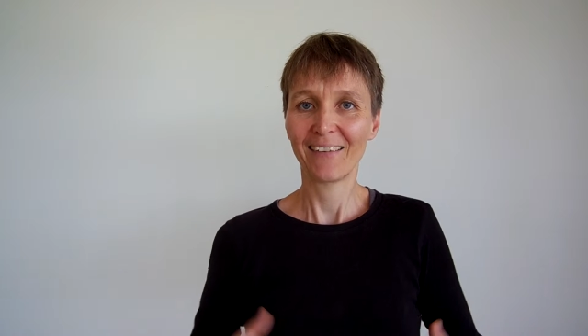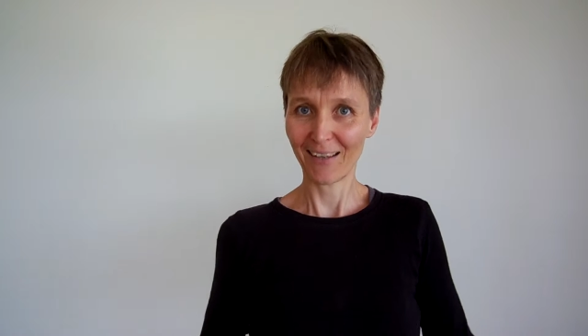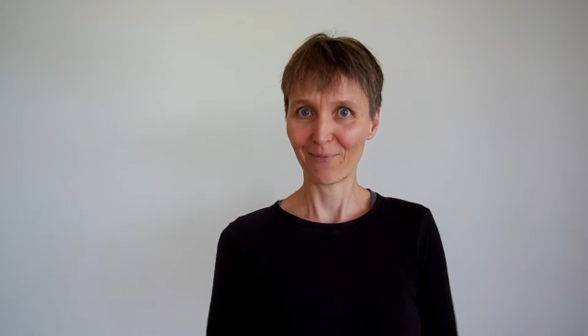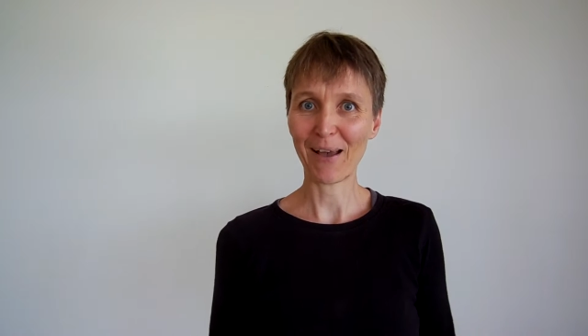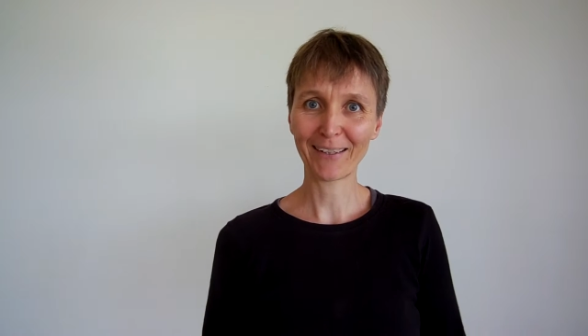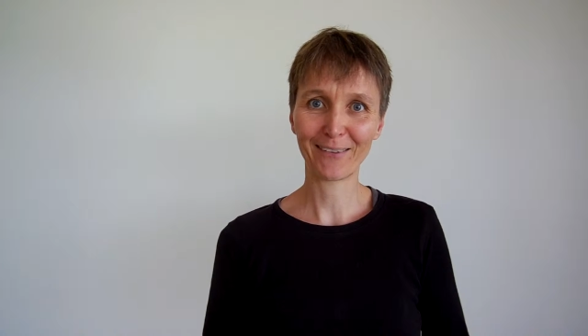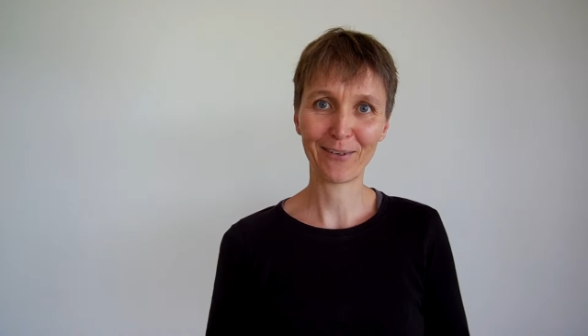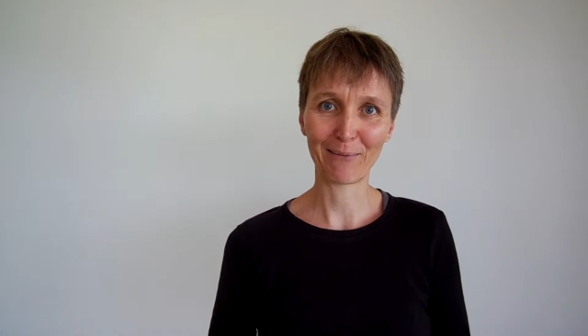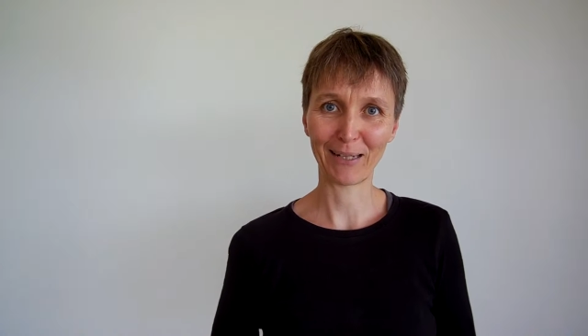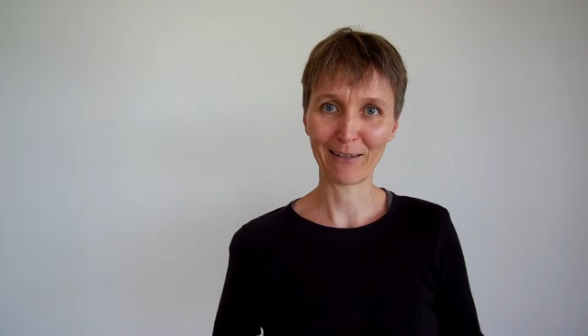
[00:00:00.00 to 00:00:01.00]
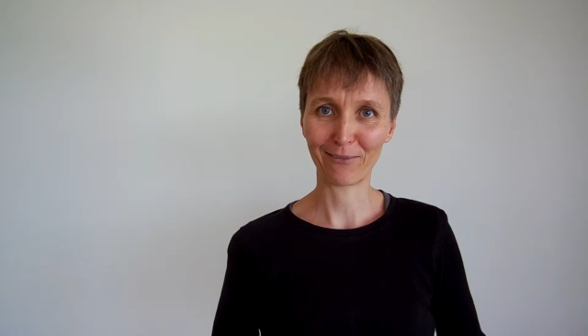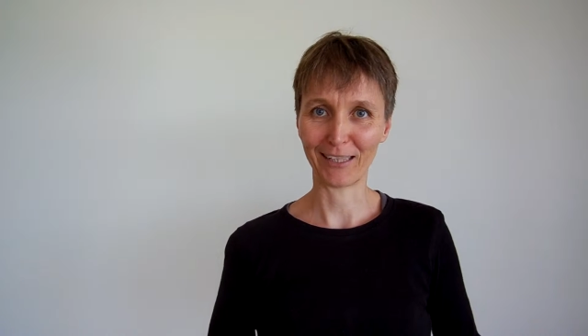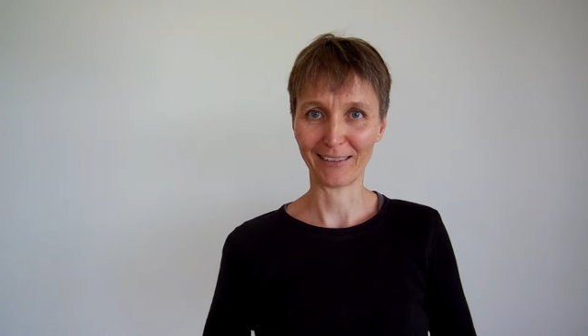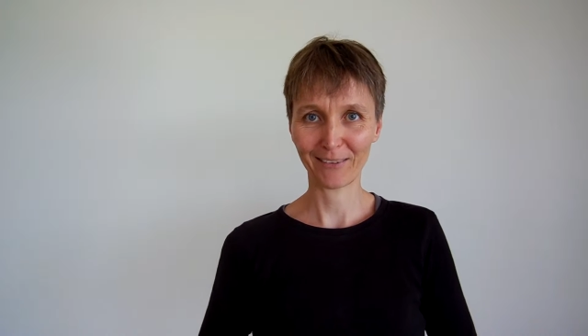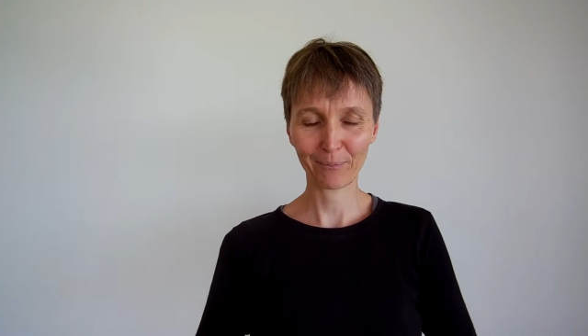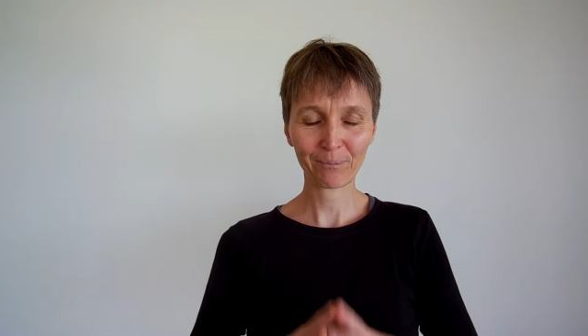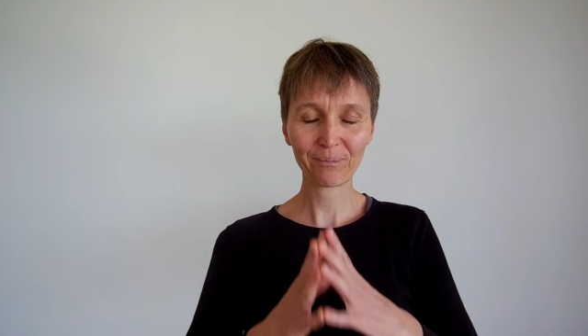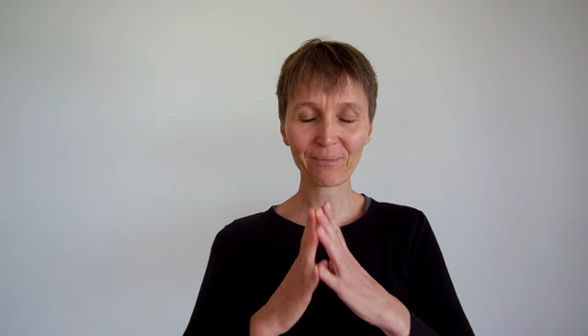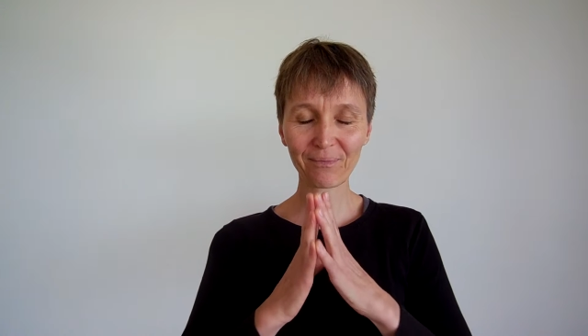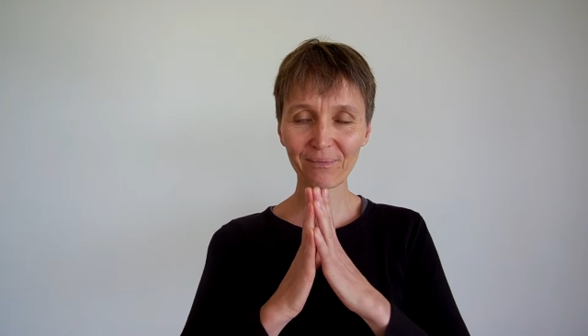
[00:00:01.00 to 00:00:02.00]
So back to family and friends.
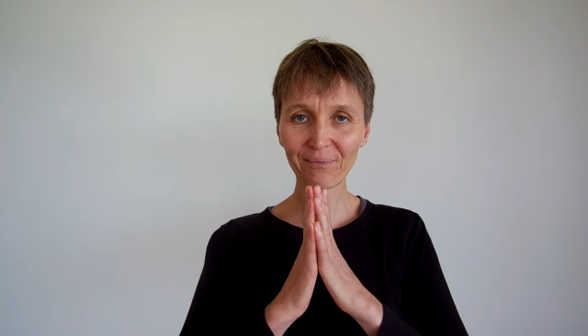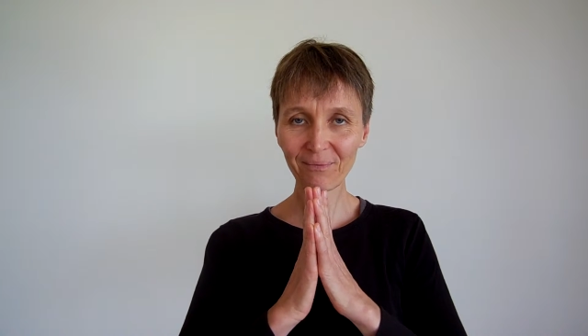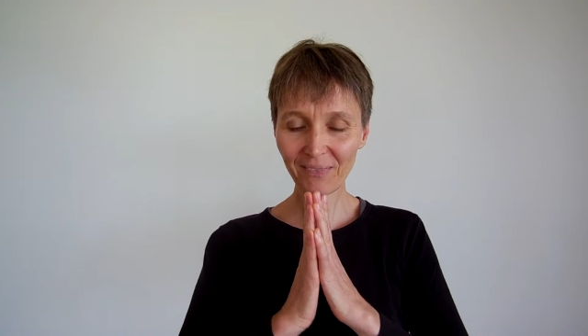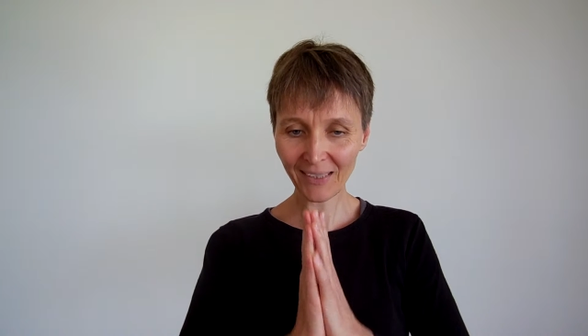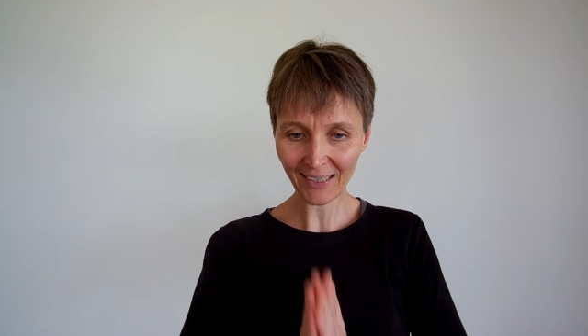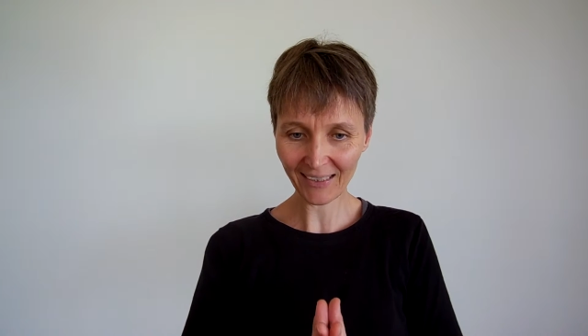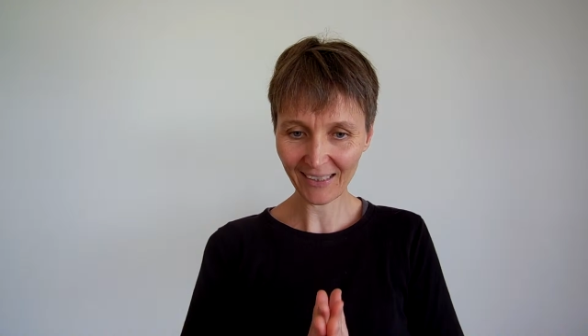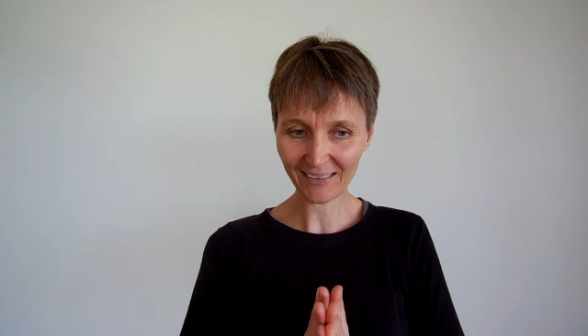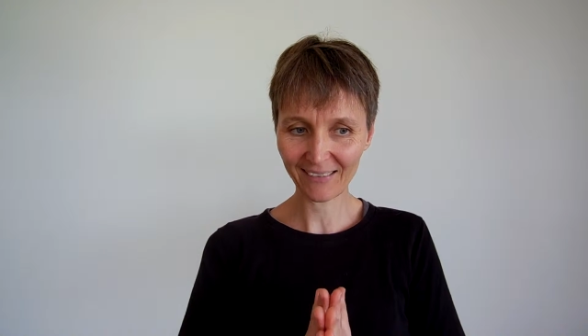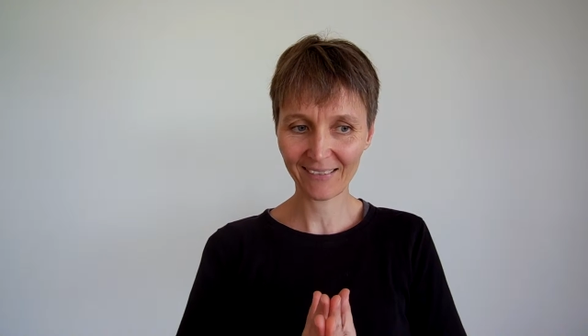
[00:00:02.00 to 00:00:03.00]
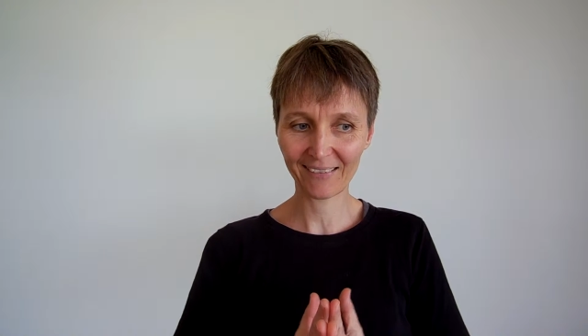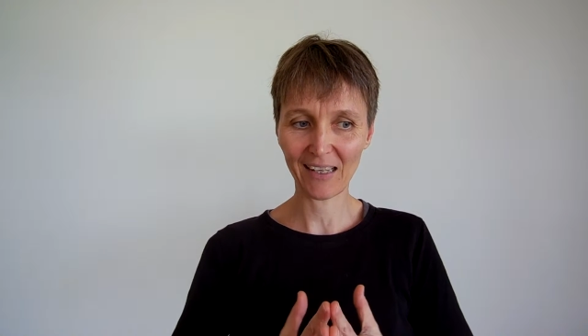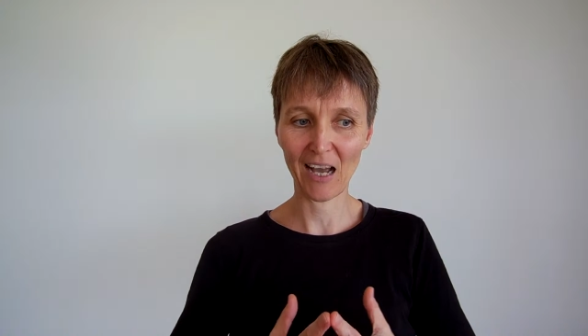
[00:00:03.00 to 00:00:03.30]
That's